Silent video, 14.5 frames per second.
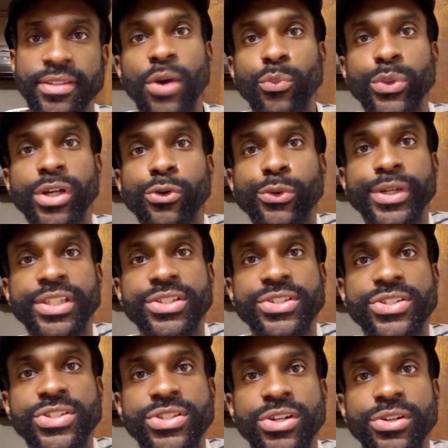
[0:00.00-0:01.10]
And we are going to
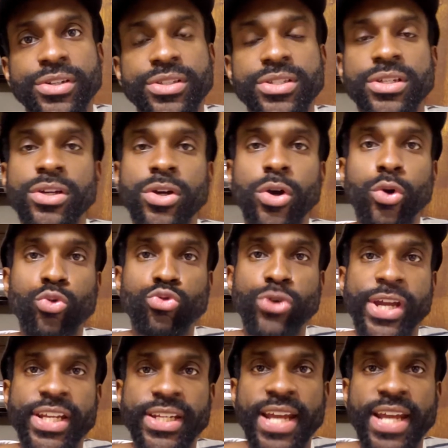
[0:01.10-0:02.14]
start right